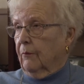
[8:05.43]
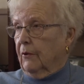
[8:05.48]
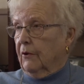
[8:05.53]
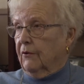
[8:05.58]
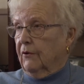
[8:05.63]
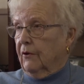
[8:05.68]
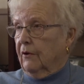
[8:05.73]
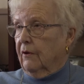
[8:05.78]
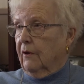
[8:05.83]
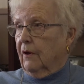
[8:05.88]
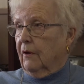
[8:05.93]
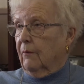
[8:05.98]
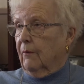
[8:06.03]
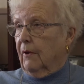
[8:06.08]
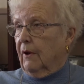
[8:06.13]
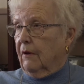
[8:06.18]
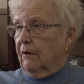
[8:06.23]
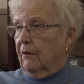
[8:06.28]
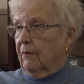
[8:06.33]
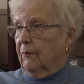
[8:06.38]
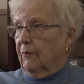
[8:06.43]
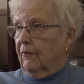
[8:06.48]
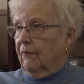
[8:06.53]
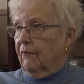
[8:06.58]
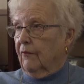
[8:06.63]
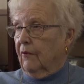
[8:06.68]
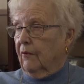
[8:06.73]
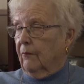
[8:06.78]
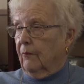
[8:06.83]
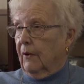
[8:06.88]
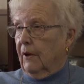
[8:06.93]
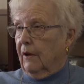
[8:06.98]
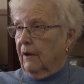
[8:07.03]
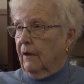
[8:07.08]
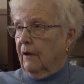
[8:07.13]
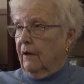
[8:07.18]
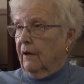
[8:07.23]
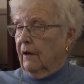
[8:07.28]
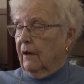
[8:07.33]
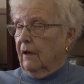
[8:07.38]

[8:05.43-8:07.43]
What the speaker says: but she got married before me.